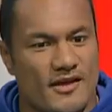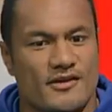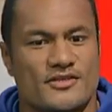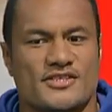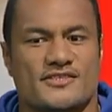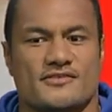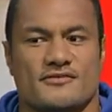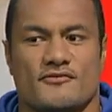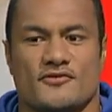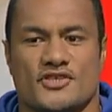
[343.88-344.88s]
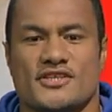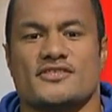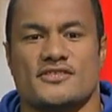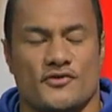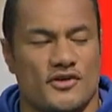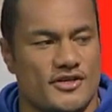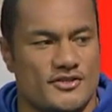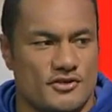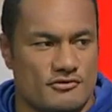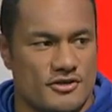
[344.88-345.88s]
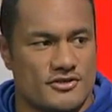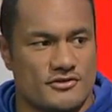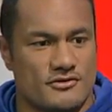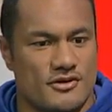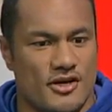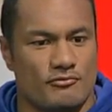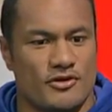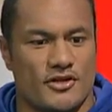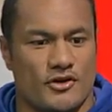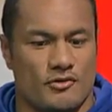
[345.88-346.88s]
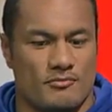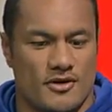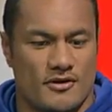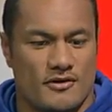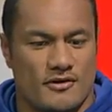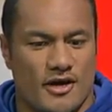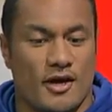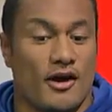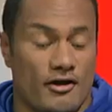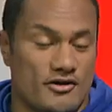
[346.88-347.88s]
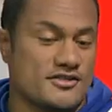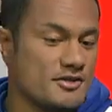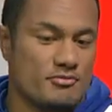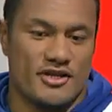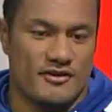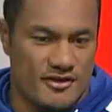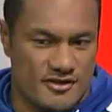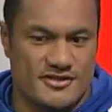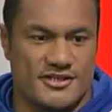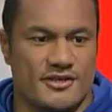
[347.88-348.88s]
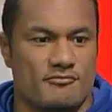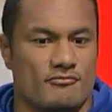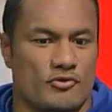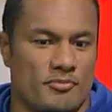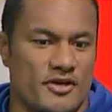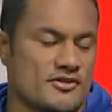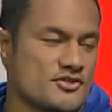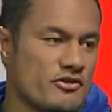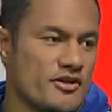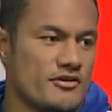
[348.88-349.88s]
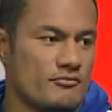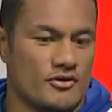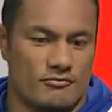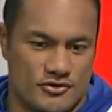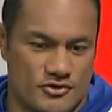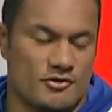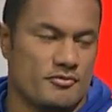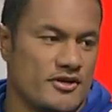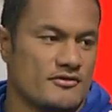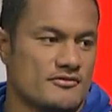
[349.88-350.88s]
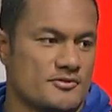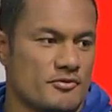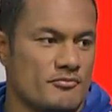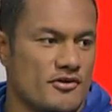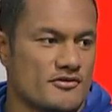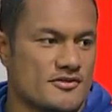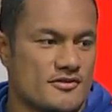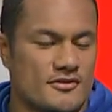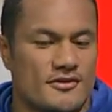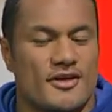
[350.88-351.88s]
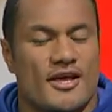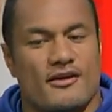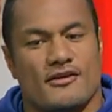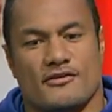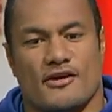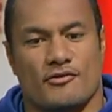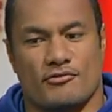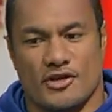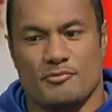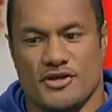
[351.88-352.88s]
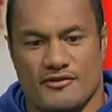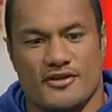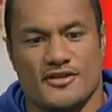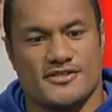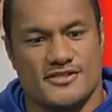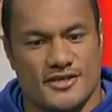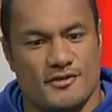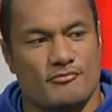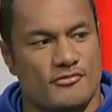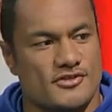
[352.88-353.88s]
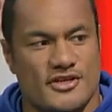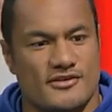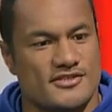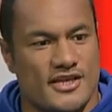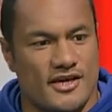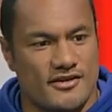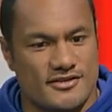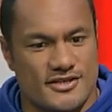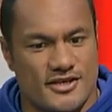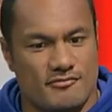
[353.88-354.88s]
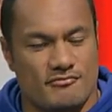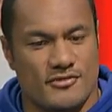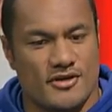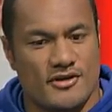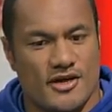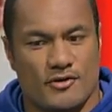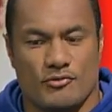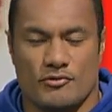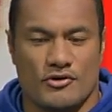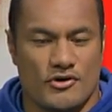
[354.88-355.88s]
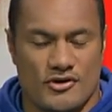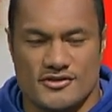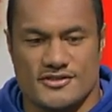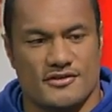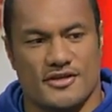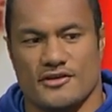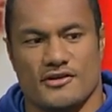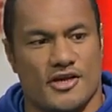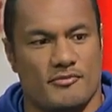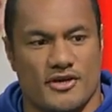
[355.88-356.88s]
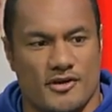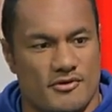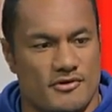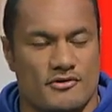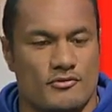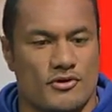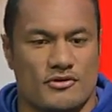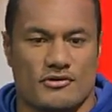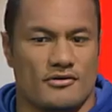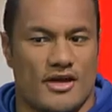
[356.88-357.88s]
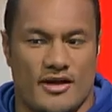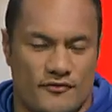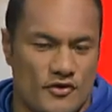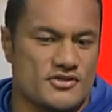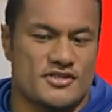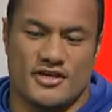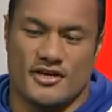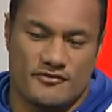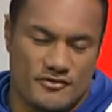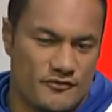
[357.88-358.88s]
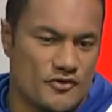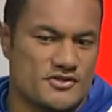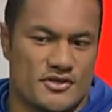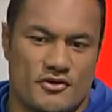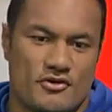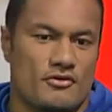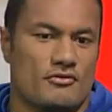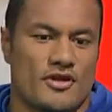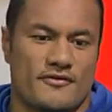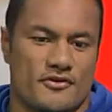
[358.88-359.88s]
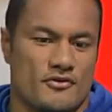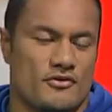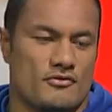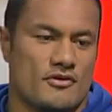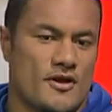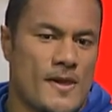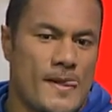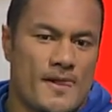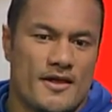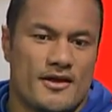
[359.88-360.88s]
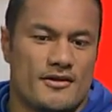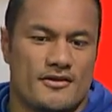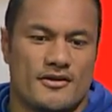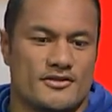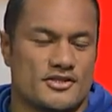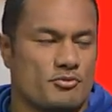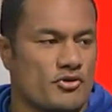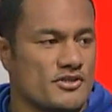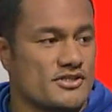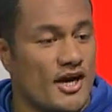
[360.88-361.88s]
Just justice for the next generation. I really hope, I honestly believe that this team, we beat Australia, we should have beaten Springboks. You know, I really believe that this team was an outstanding team, and we were constantly climbing up the hill. We were adversity after adversity, hurdle after hurdle, and it just broke us.